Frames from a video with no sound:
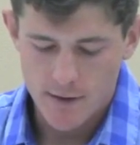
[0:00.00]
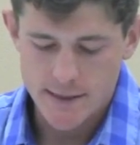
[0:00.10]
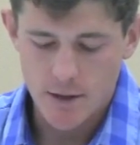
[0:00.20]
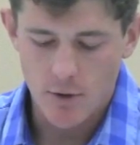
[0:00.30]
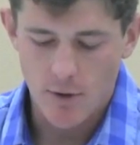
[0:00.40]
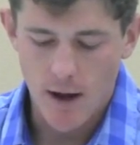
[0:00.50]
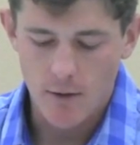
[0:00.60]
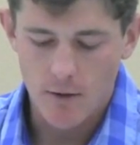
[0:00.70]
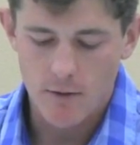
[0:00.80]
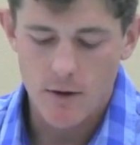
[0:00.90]
So
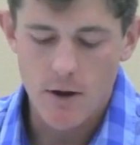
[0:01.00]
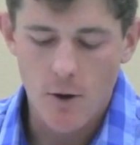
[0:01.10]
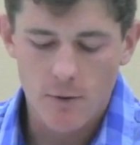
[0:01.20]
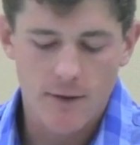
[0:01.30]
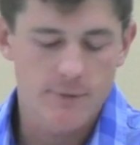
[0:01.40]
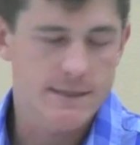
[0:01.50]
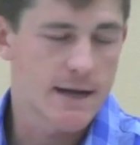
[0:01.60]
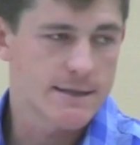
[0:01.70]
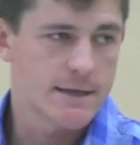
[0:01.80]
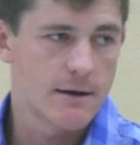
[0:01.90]
I'll note that
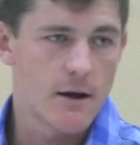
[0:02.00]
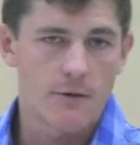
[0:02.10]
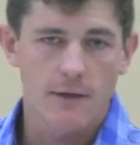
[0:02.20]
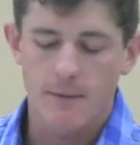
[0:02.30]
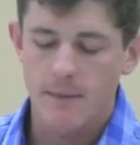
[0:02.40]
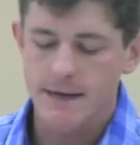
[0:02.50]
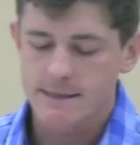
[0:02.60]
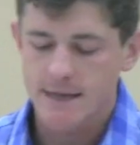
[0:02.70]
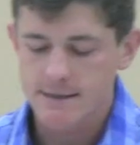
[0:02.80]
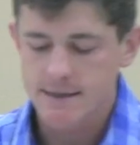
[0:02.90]
Wisconsin, unlike many
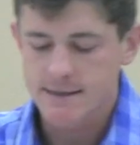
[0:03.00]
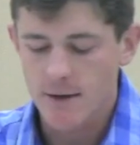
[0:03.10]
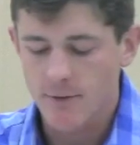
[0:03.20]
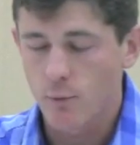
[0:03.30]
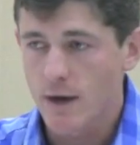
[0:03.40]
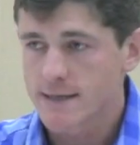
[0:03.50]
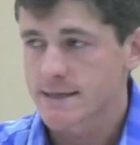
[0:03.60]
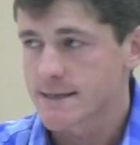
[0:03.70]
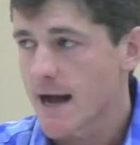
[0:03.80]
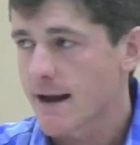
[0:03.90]
states in the South and
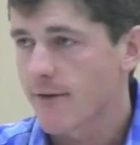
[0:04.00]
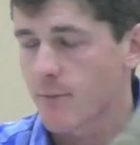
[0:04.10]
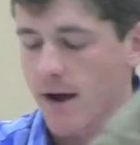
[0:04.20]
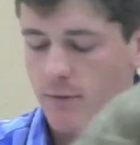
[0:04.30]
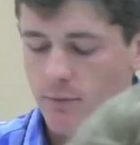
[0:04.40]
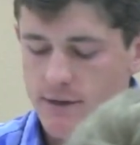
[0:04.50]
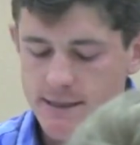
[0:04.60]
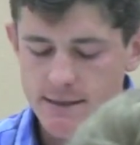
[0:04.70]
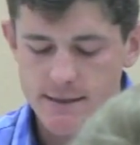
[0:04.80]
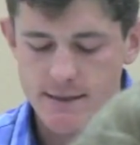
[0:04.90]
West, does not have private
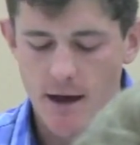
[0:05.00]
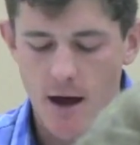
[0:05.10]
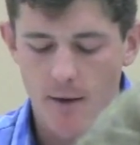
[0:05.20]
prisons.